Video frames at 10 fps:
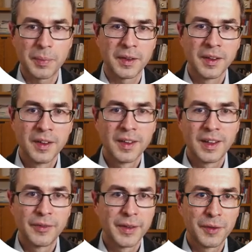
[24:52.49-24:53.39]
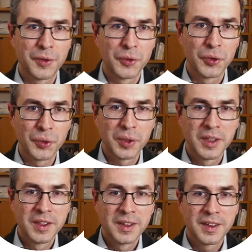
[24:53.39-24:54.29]
But even if you knew,
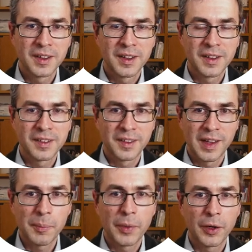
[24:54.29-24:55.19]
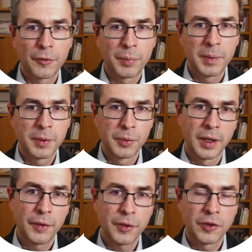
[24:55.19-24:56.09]
the number of people who
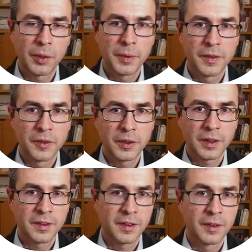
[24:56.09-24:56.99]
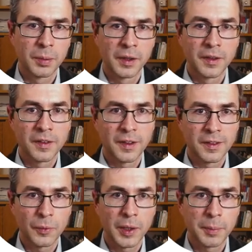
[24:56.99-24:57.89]
have a job is not accessible inside
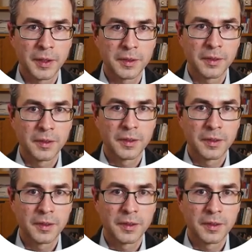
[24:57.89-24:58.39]
the wear pattern.